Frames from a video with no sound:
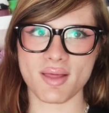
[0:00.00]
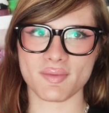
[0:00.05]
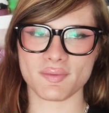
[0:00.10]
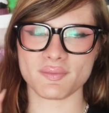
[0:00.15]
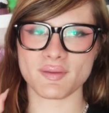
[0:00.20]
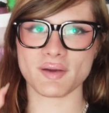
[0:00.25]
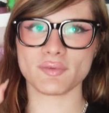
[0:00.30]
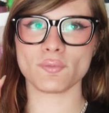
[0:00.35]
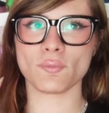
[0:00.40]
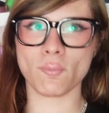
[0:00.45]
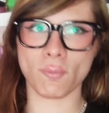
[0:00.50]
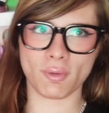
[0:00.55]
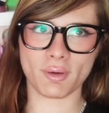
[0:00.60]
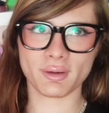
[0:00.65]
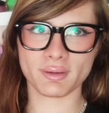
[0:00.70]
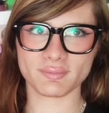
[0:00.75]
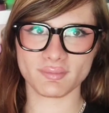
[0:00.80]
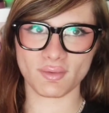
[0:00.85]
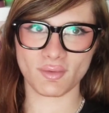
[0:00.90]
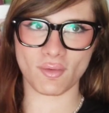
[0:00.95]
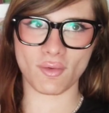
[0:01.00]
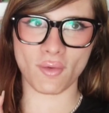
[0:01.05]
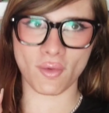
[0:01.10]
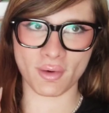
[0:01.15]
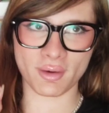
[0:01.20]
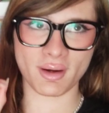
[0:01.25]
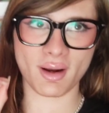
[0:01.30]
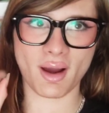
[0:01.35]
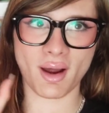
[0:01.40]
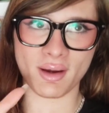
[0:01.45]
that worked
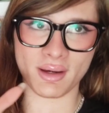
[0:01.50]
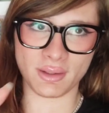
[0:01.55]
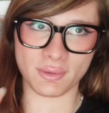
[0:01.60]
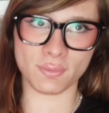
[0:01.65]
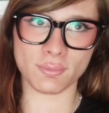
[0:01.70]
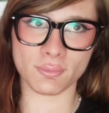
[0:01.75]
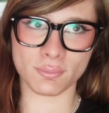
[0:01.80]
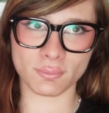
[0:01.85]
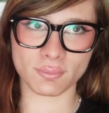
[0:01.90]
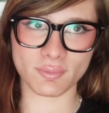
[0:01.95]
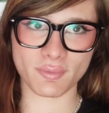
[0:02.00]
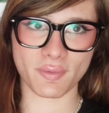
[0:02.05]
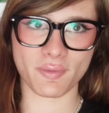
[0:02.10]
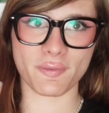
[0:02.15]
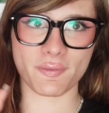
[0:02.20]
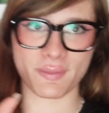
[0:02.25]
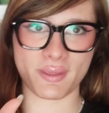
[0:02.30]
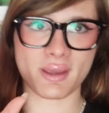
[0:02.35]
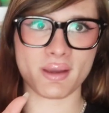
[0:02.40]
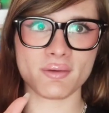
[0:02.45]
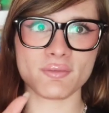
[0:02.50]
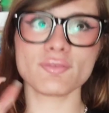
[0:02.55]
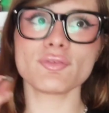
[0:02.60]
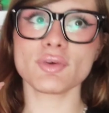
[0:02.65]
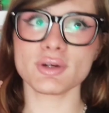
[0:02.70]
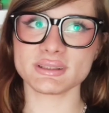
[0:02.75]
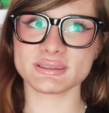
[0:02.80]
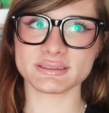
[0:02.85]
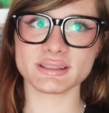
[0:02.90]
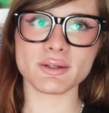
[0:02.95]
on a new thing
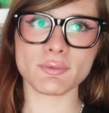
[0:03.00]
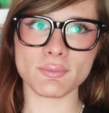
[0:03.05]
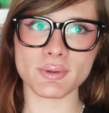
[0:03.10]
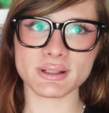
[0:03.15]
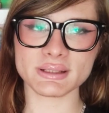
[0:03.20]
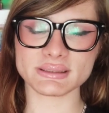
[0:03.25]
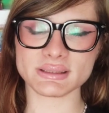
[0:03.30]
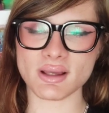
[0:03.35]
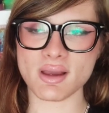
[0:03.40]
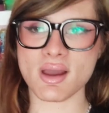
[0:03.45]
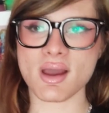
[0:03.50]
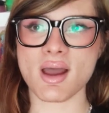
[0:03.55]
for Sea Wees,